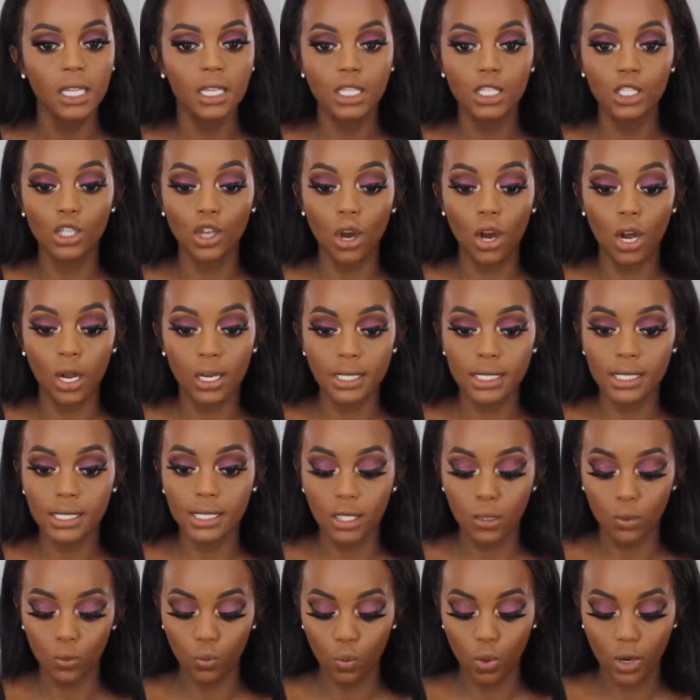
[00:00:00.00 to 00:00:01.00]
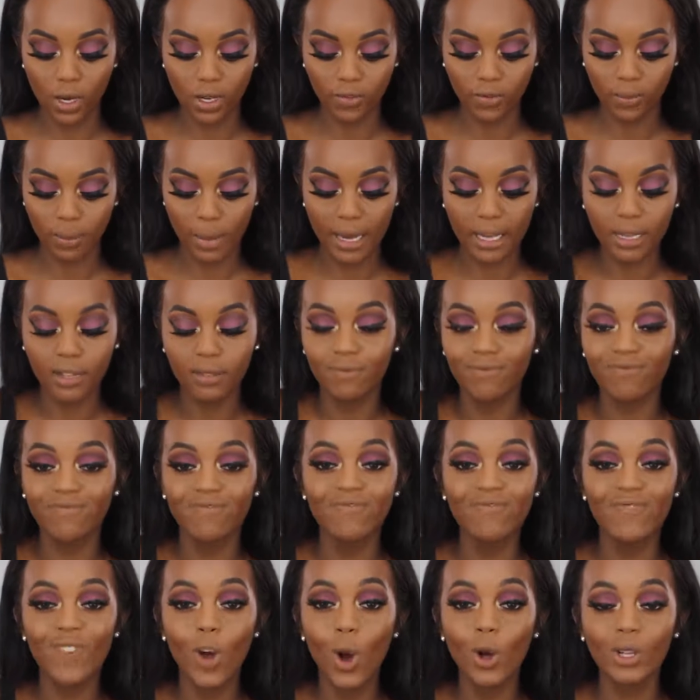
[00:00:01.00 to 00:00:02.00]
These are honestly one of my
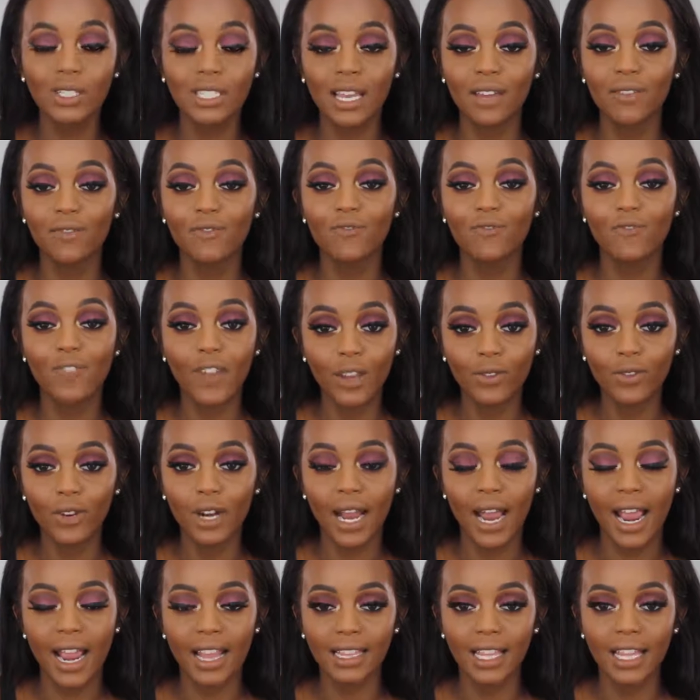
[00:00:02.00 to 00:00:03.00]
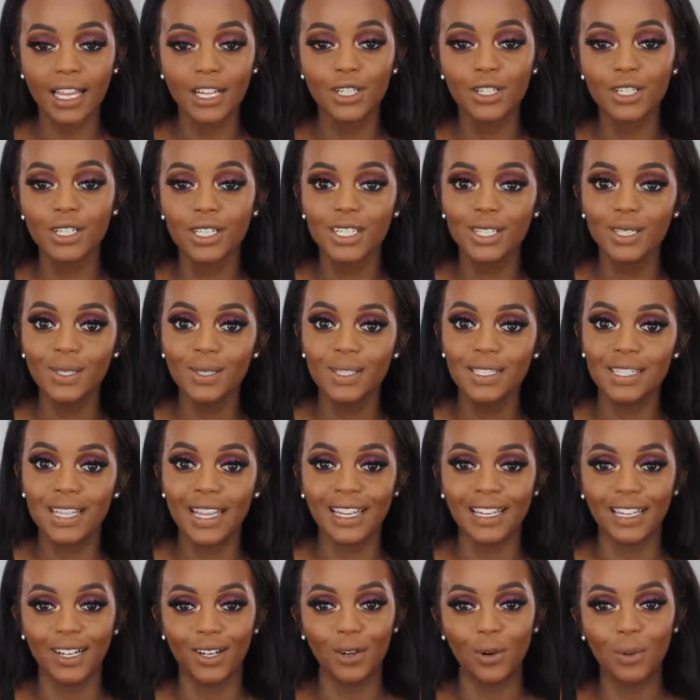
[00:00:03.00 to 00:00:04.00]
all-time favorite highlighters. As soon as
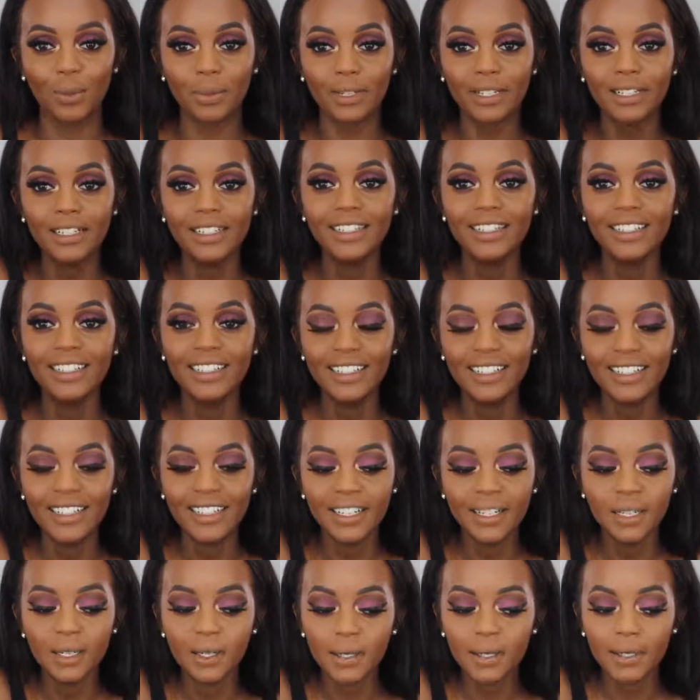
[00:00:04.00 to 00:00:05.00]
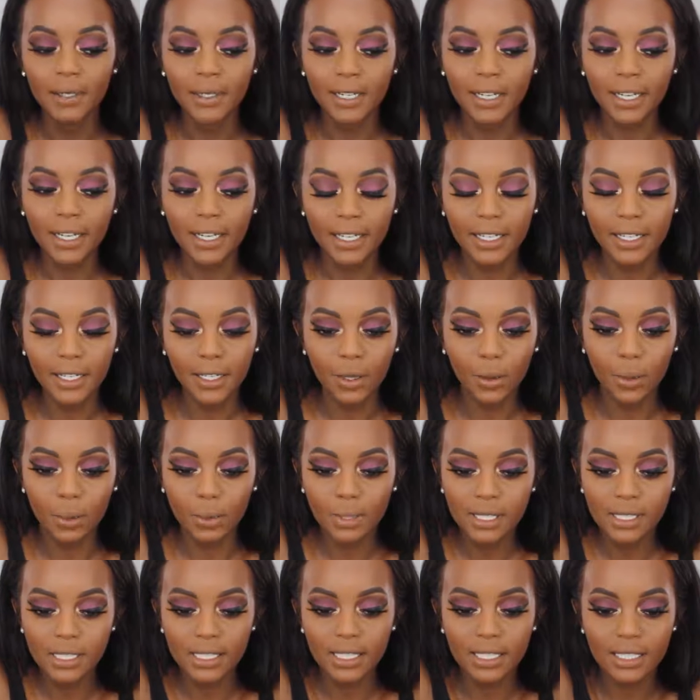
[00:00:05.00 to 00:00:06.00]
I get it open. Okay, get it
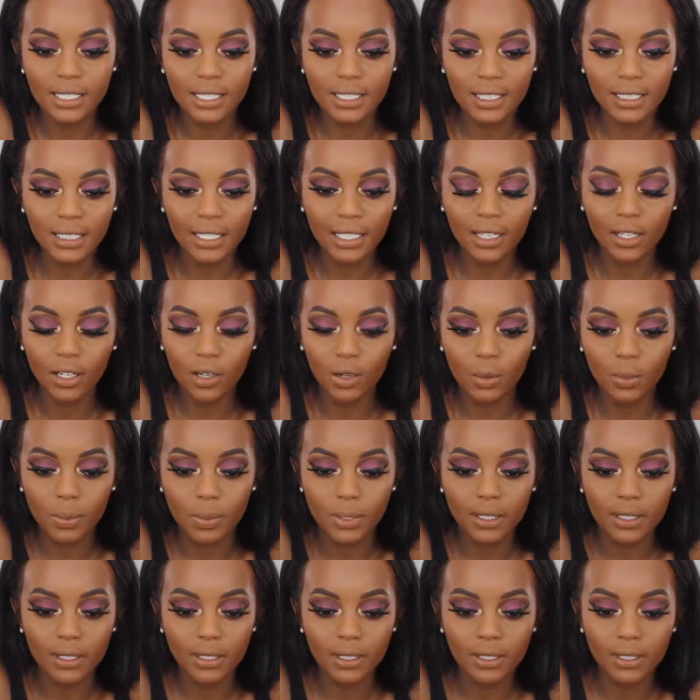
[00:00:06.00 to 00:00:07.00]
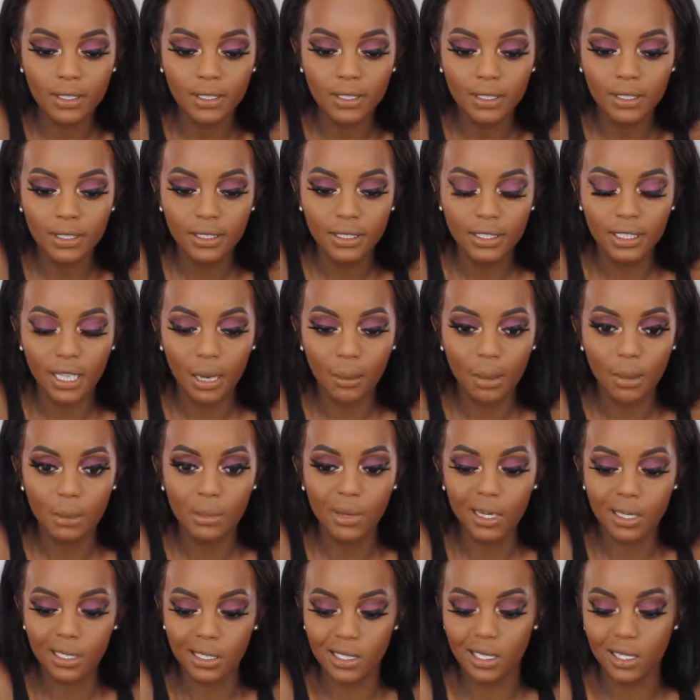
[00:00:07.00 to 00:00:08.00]
open, sis. Get it open. Stop
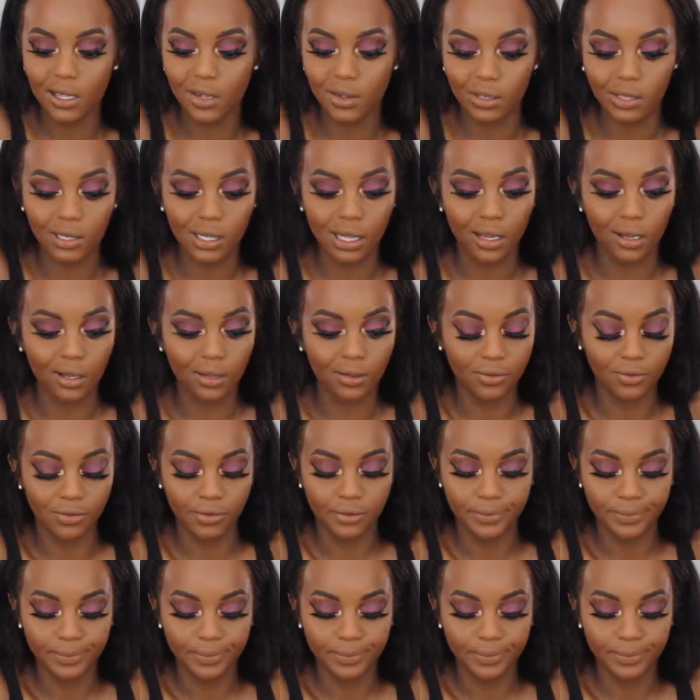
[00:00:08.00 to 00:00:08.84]
embarrassing yourself.